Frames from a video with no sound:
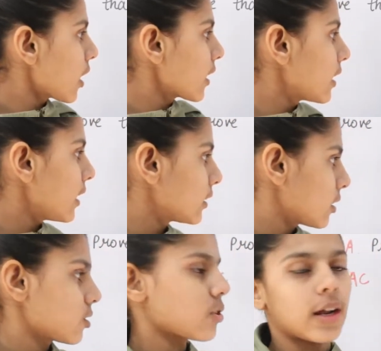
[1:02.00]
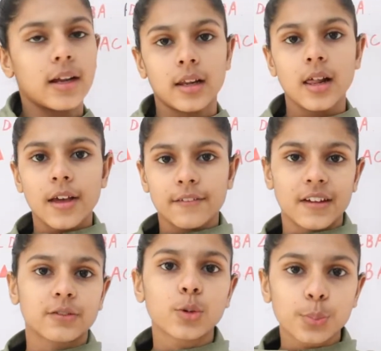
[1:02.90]
triangle and this triangle, we
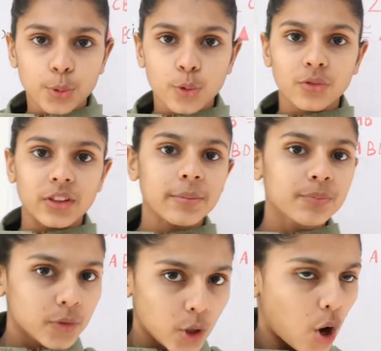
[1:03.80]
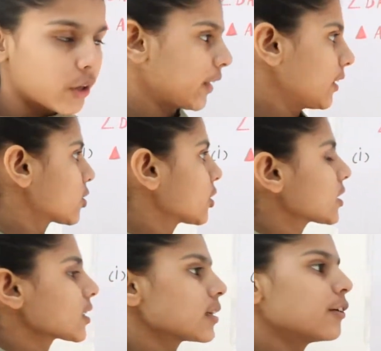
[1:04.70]
have to prove them congruent. So
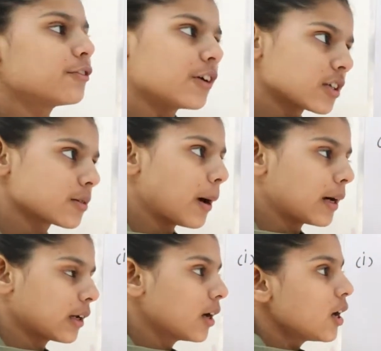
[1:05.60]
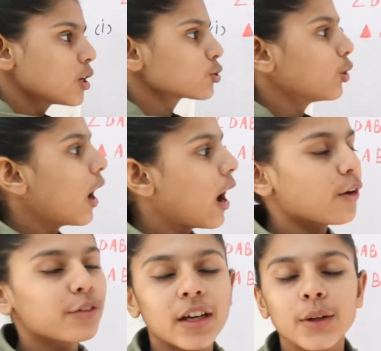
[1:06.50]
this is the first part. So
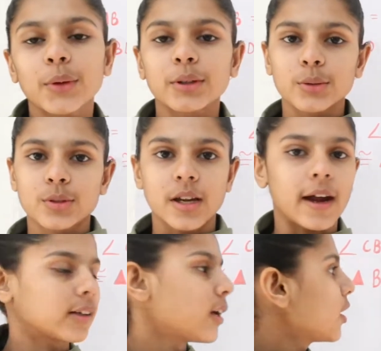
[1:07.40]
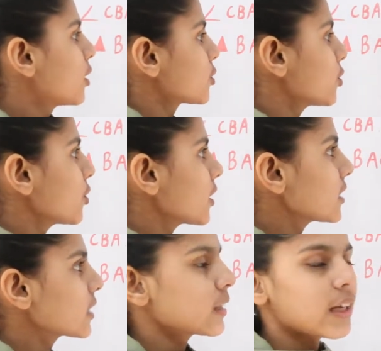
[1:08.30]
how we are going to start? So you can
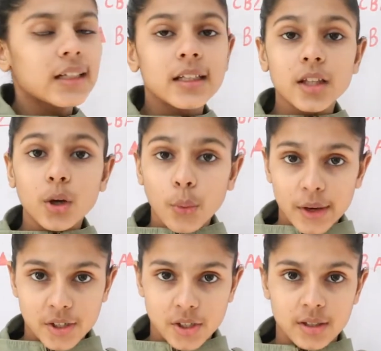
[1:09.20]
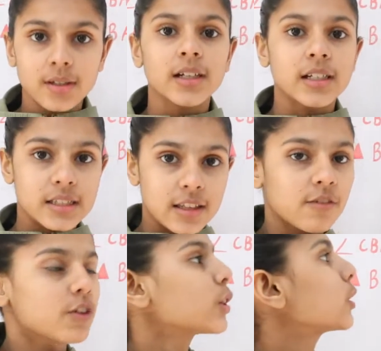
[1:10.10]
see that in the question it is
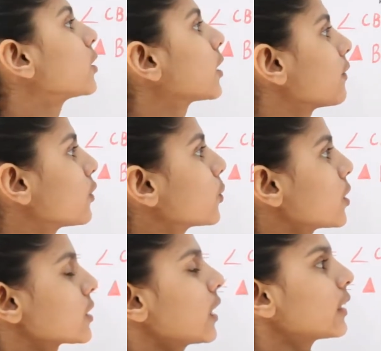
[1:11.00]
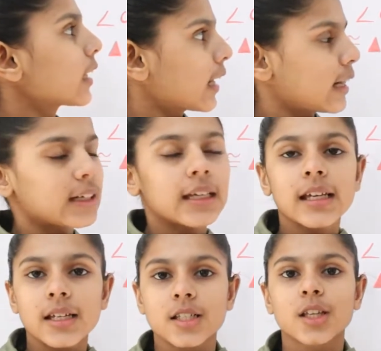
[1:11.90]
given to us that AD
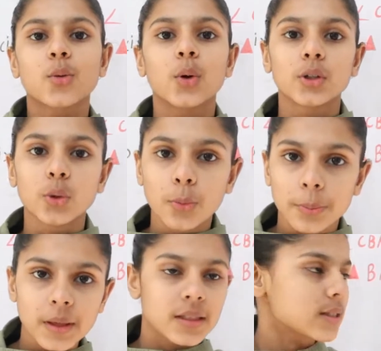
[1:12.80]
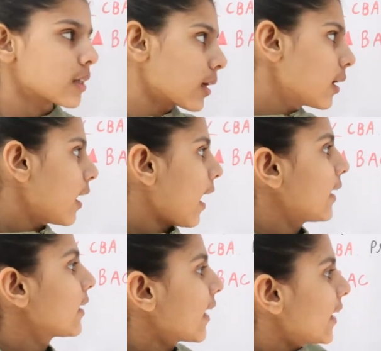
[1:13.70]
is equal to BC
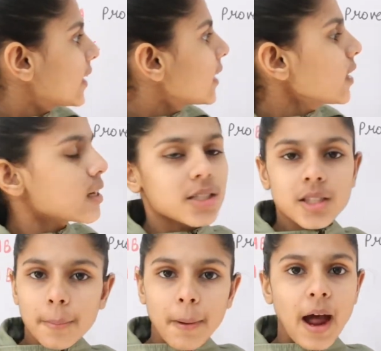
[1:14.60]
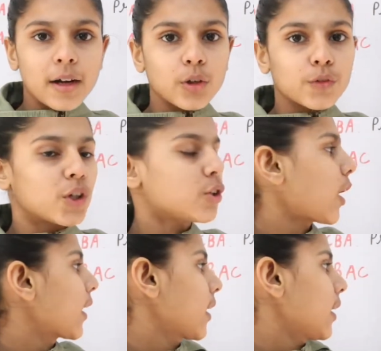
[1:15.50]
and AD is the part of the
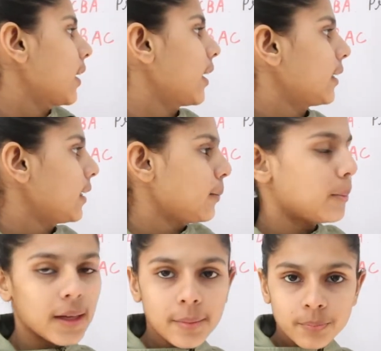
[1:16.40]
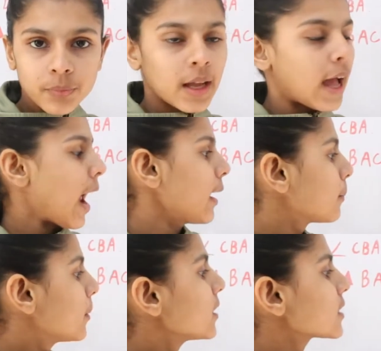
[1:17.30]
triangle ADB
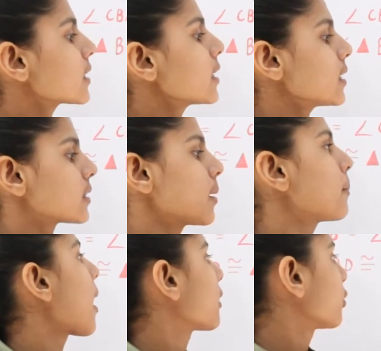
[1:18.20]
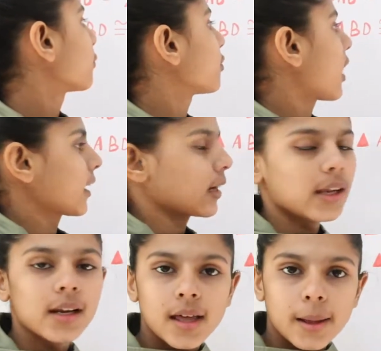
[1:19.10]
and BC is the part of
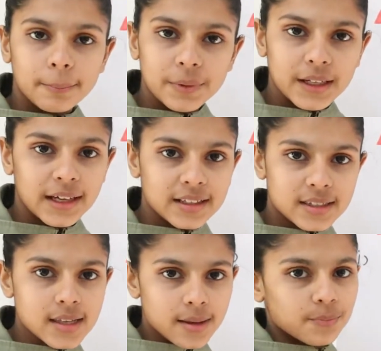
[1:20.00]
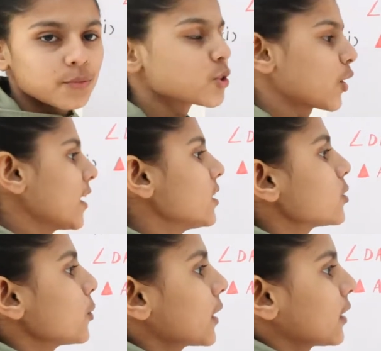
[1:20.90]
triangle BAC. So
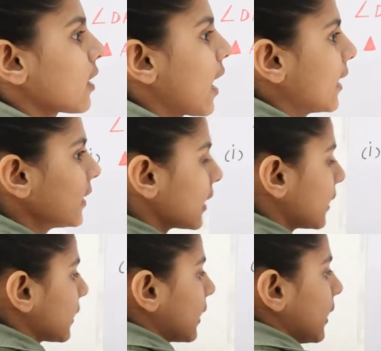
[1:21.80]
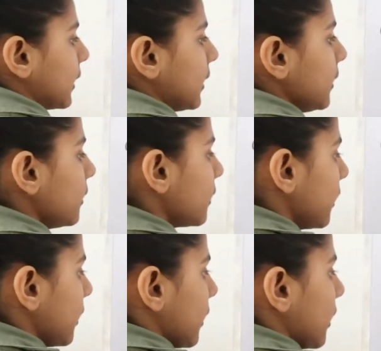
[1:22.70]
hence we can write that AD
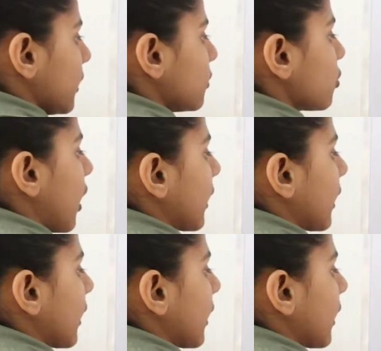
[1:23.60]
in